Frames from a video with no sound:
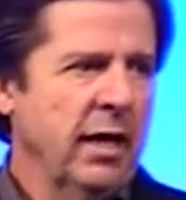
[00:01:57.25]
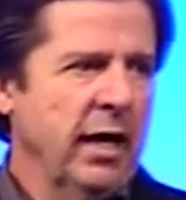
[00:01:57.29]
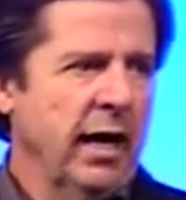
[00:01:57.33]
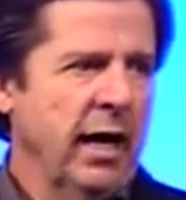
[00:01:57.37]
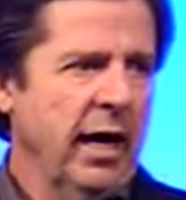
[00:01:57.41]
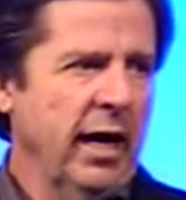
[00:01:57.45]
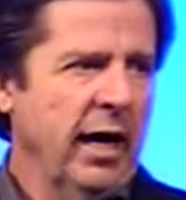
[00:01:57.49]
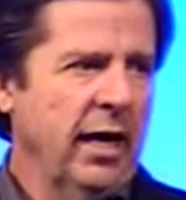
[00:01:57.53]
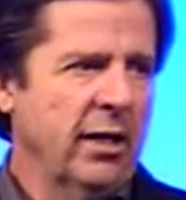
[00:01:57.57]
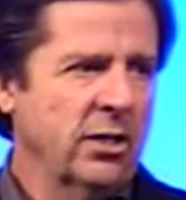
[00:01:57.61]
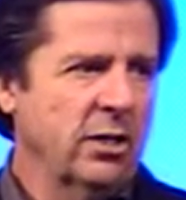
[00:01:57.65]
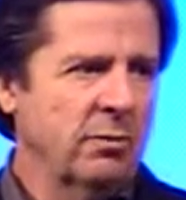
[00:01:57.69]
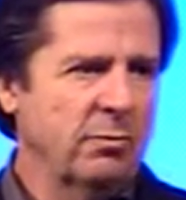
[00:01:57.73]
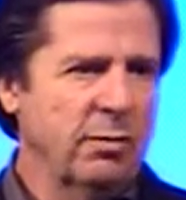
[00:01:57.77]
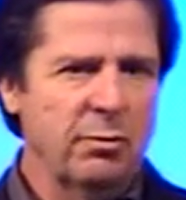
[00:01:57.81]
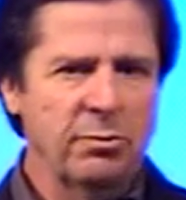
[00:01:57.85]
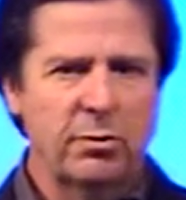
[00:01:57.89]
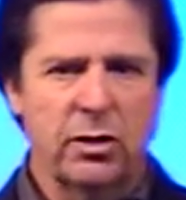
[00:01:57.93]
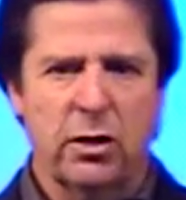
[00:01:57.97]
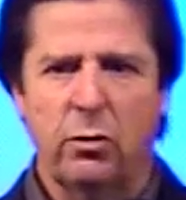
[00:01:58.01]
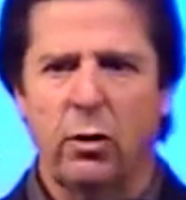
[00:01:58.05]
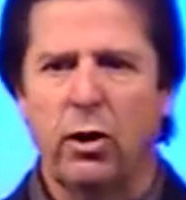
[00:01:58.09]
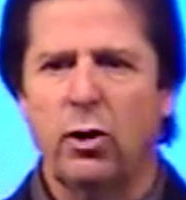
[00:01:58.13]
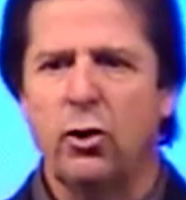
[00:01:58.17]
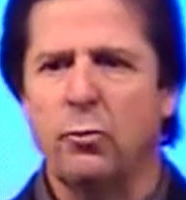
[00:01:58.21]
Uh, some people
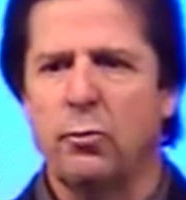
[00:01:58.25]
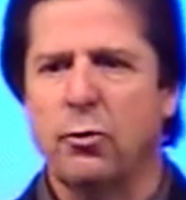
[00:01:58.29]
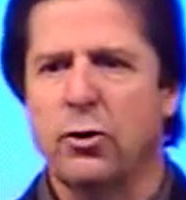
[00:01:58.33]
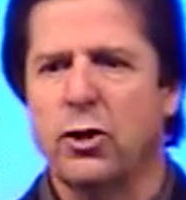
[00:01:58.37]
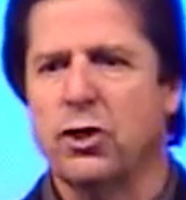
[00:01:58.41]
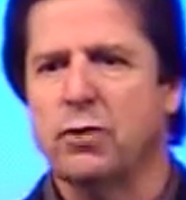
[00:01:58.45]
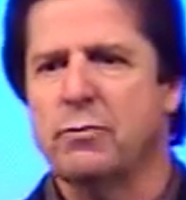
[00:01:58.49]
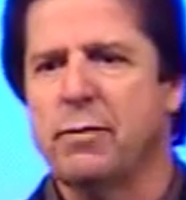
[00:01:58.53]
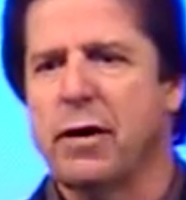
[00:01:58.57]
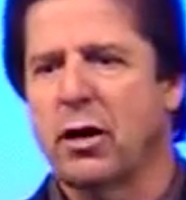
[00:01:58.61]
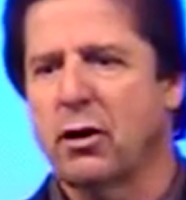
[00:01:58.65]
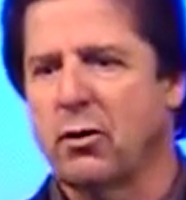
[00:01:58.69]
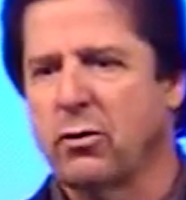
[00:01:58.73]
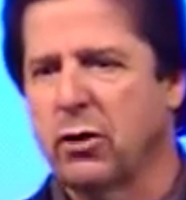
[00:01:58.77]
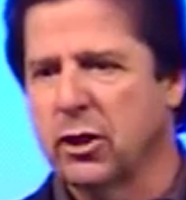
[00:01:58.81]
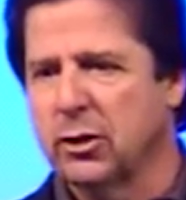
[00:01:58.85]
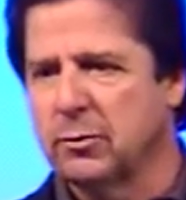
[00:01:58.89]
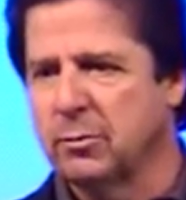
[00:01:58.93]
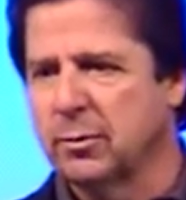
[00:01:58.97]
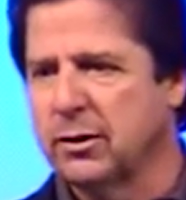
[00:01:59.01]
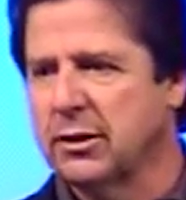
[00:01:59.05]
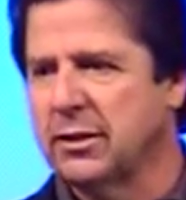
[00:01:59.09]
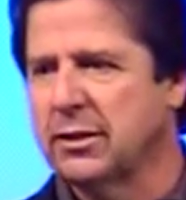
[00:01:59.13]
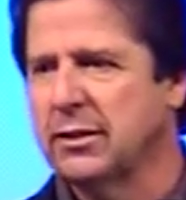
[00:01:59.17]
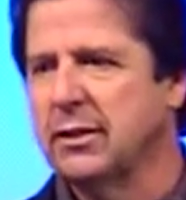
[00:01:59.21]
say, Why aren't you preaching about
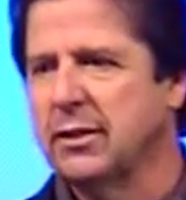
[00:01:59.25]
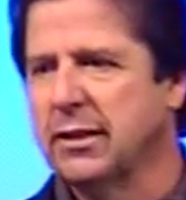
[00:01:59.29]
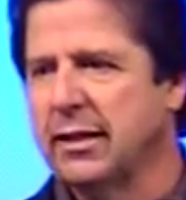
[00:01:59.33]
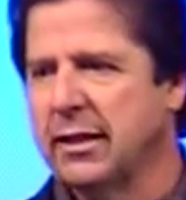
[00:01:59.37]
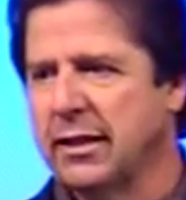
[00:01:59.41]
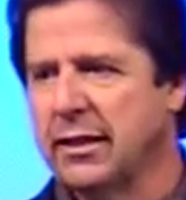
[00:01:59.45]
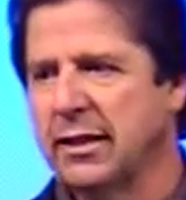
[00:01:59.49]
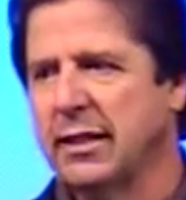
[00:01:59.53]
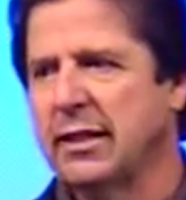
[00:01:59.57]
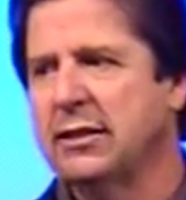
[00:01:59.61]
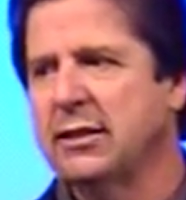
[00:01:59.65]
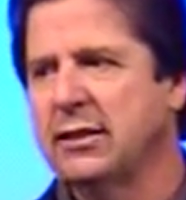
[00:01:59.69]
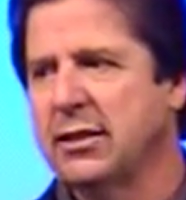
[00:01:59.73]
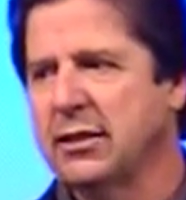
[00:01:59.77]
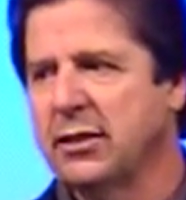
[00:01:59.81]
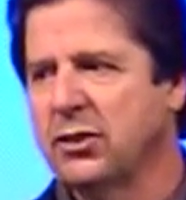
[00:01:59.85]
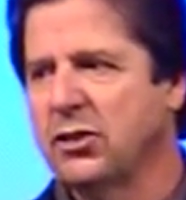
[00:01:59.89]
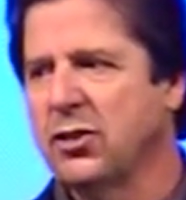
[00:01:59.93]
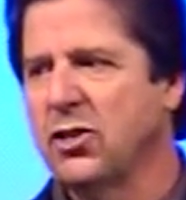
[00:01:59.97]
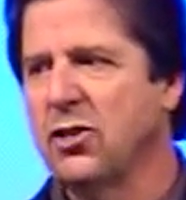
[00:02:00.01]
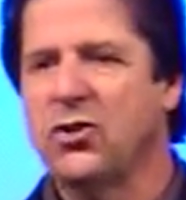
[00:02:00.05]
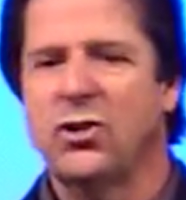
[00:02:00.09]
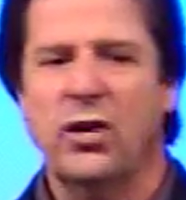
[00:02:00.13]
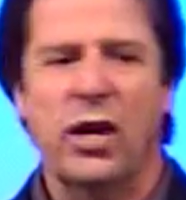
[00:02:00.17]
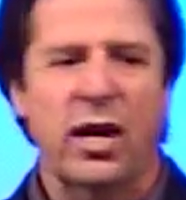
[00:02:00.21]
Christmas? This is
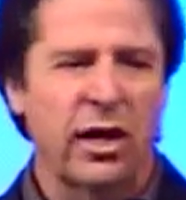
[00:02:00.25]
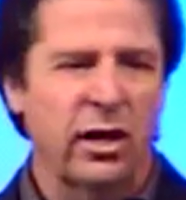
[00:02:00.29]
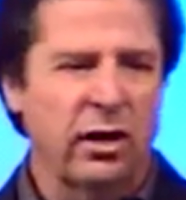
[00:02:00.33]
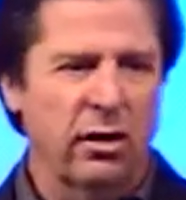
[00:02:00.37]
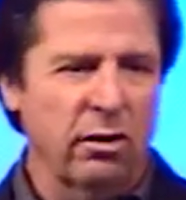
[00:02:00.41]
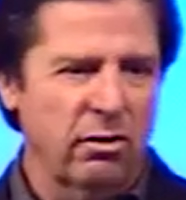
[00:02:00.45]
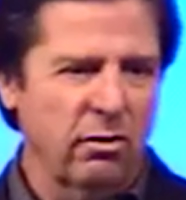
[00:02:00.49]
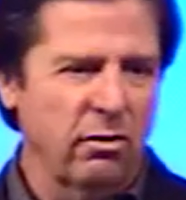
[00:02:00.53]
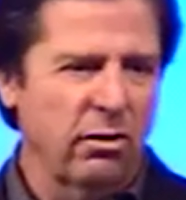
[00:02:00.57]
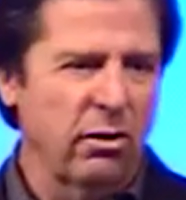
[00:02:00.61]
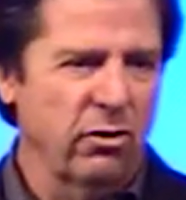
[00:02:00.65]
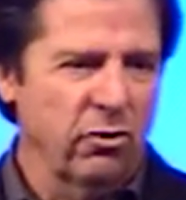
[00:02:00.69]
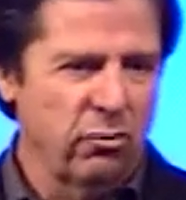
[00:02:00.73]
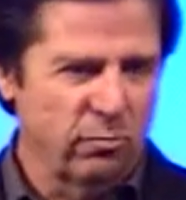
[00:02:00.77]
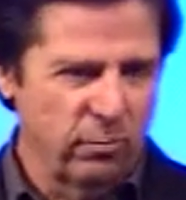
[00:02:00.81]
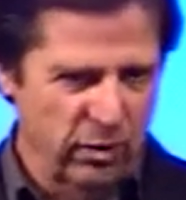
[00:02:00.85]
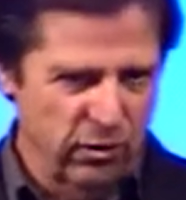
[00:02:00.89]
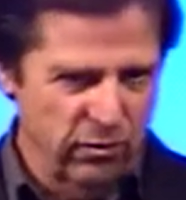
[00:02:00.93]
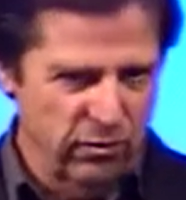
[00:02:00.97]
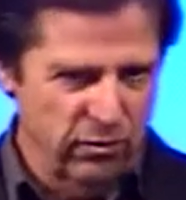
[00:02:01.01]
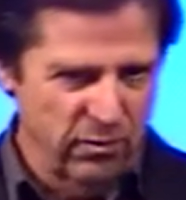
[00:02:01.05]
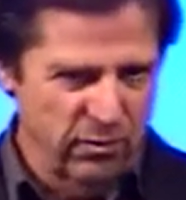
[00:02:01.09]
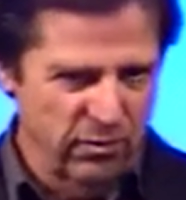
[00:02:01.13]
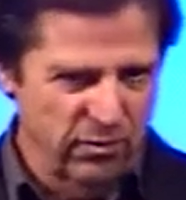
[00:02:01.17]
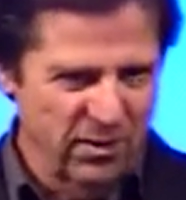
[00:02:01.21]
the second Christmas.